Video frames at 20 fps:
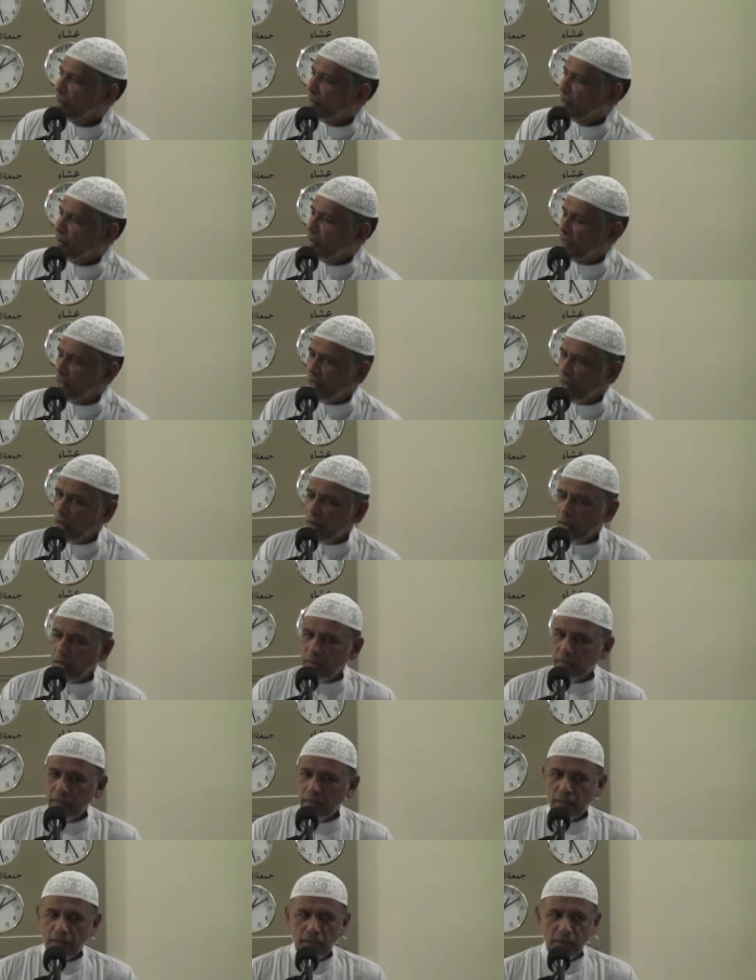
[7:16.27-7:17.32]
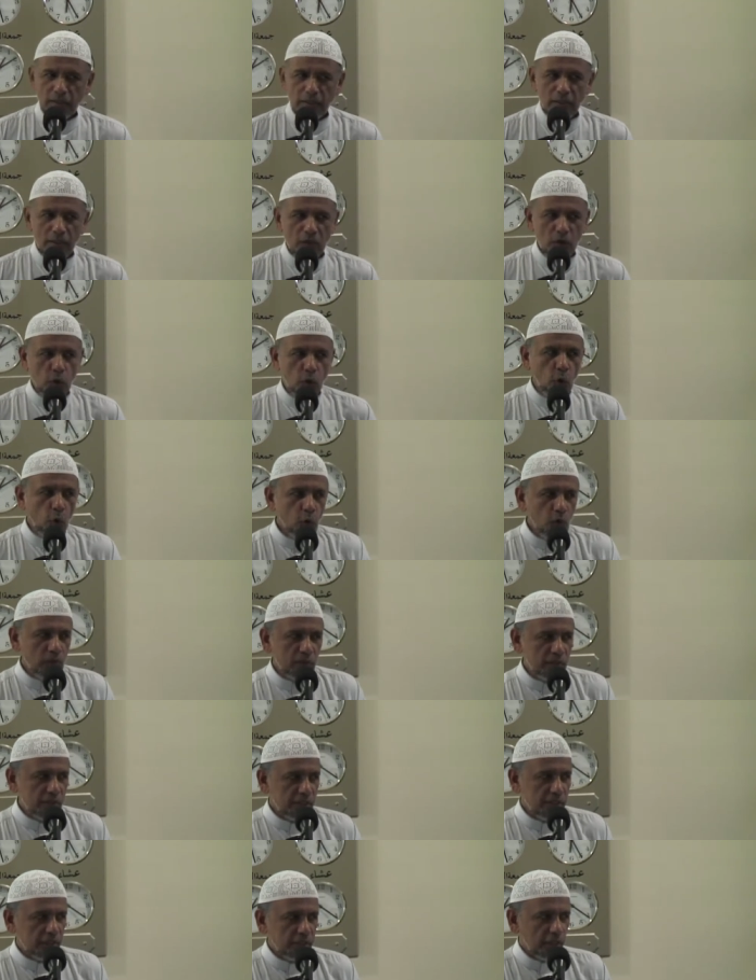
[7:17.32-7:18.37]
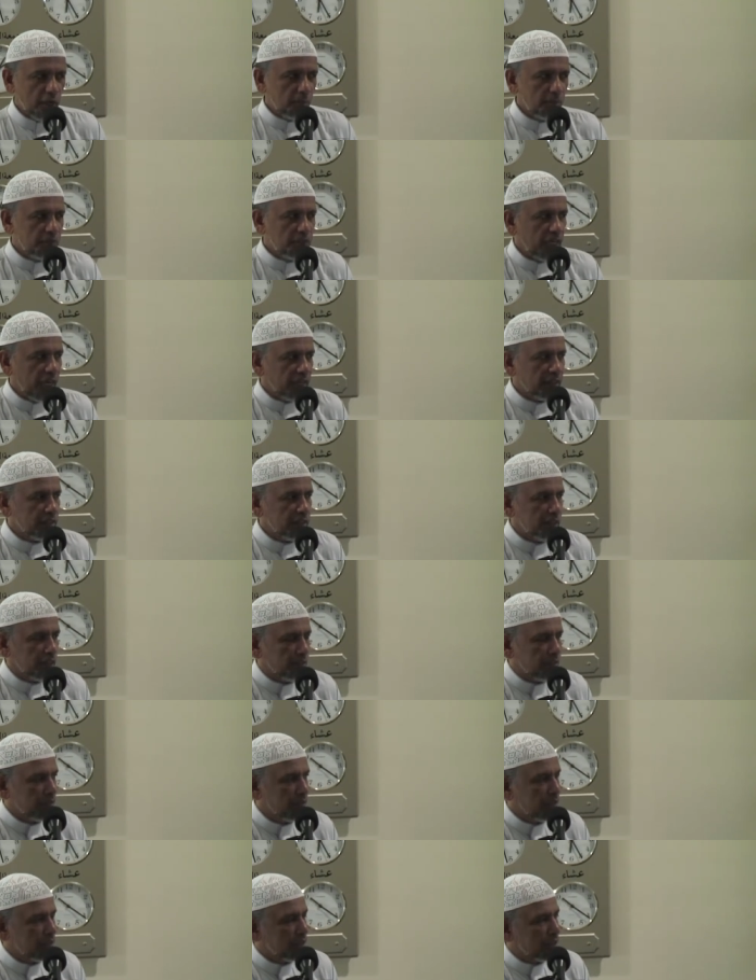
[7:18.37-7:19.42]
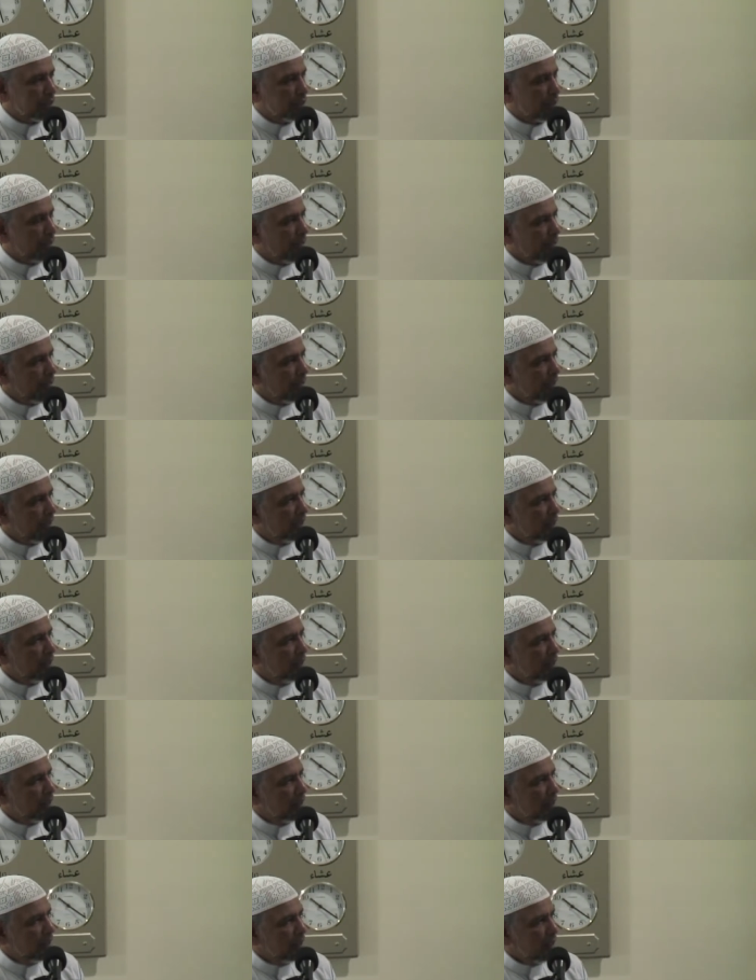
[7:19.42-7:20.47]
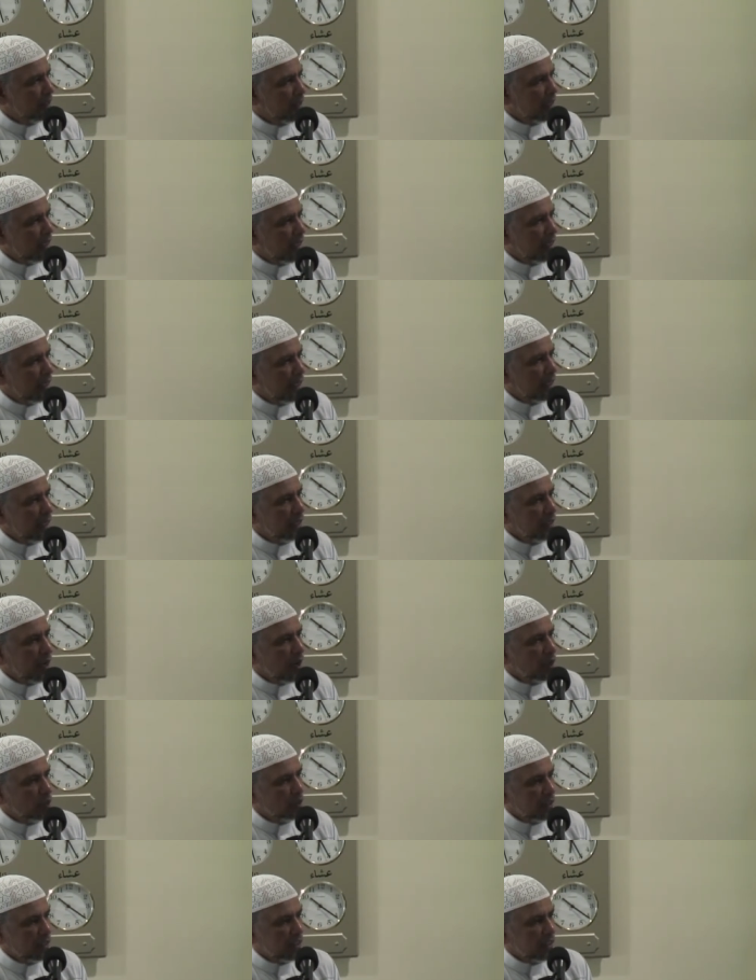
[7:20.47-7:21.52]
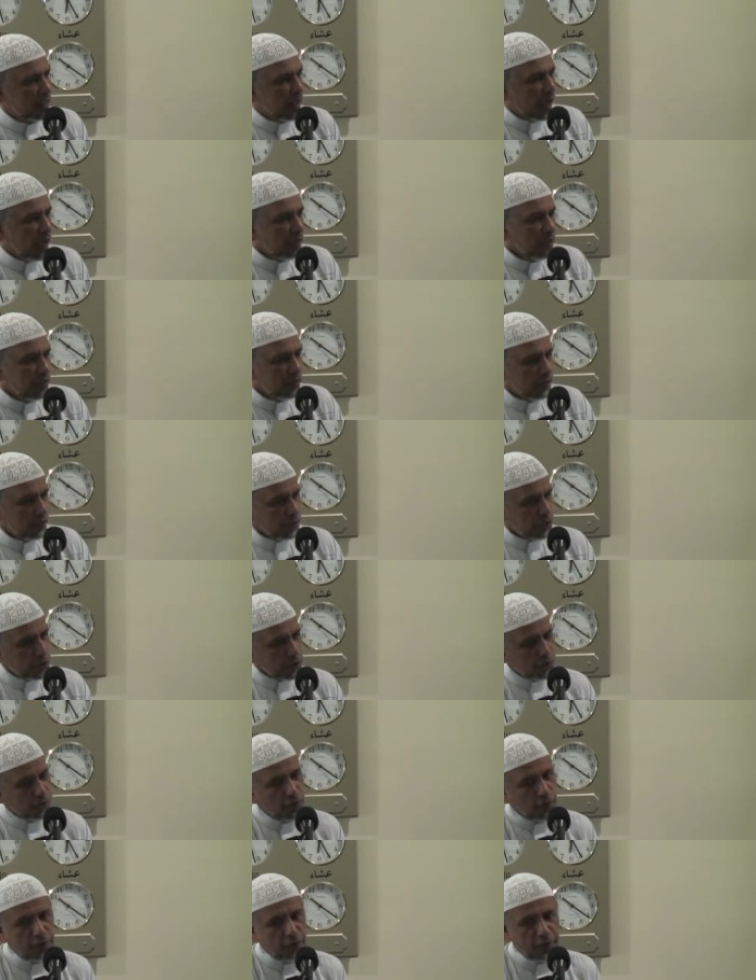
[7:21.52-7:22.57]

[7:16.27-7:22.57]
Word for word: they had goals and objectives. They laid out standards for